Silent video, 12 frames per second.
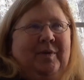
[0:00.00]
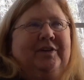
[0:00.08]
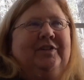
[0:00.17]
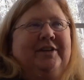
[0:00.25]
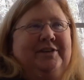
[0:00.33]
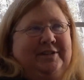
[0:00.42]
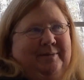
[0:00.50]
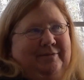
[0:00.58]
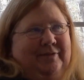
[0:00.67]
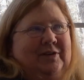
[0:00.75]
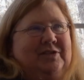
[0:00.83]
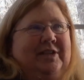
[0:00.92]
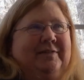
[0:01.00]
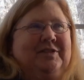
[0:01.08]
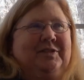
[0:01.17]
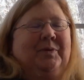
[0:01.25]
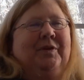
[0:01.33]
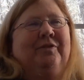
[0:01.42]
want to tell you something first. I have a
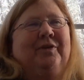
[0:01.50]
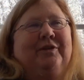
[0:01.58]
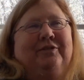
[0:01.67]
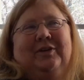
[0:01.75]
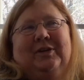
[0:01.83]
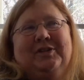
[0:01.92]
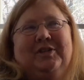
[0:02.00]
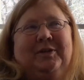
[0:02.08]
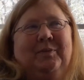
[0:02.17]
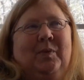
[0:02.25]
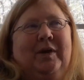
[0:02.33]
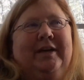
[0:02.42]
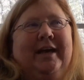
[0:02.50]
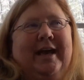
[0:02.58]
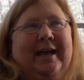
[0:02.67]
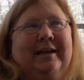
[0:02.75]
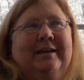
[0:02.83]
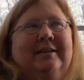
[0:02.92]
story for you first. That okay. One
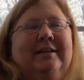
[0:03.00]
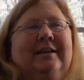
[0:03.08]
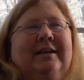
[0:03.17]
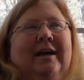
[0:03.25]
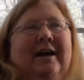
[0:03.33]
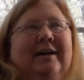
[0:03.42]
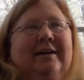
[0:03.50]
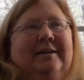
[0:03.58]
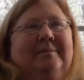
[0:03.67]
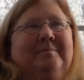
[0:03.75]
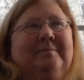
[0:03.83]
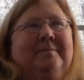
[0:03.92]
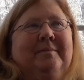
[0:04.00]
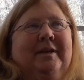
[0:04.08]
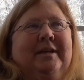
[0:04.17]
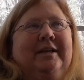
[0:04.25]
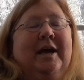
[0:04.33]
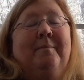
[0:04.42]
day, um,
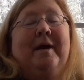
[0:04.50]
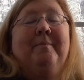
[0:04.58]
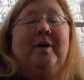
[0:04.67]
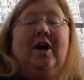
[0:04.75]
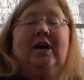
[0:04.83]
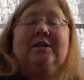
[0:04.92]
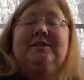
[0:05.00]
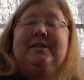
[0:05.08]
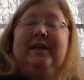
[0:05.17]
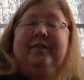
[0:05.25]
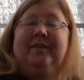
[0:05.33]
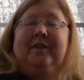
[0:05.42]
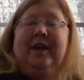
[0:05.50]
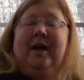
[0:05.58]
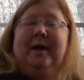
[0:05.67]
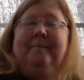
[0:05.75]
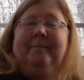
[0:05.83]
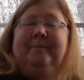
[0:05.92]
now my boss at the
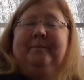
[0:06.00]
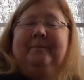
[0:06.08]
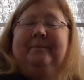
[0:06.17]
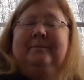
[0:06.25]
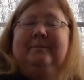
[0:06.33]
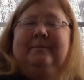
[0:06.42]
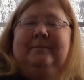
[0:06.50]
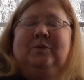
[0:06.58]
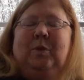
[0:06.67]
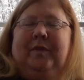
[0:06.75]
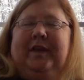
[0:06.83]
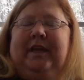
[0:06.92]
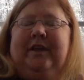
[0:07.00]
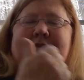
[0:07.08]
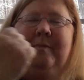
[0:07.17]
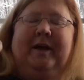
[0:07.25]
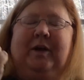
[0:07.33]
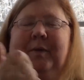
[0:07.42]
time toward the end
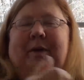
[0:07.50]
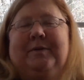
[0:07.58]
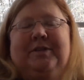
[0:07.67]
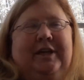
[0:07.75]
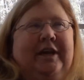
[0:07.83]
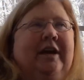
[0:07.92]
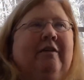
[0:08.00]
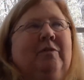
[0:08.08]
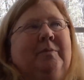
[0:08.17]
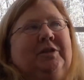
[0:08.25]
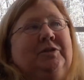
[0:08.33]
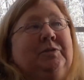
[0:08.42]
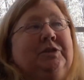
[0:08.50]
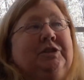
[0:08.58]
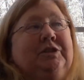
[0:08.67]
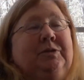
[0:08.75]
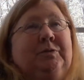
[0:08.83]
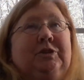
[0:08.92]
of my career with state government
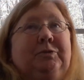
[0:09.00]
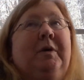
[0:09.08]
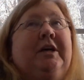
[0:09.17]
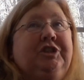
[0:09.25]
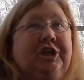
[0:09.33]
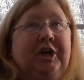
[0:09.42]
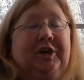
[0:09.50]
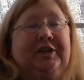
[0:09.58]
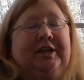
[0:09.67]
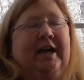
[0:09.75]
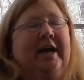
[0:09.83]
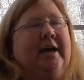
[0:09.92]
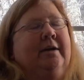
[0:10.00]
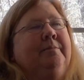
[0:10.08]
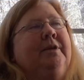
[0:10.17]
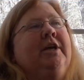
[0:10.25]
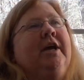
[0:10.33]
was was much younger than I am,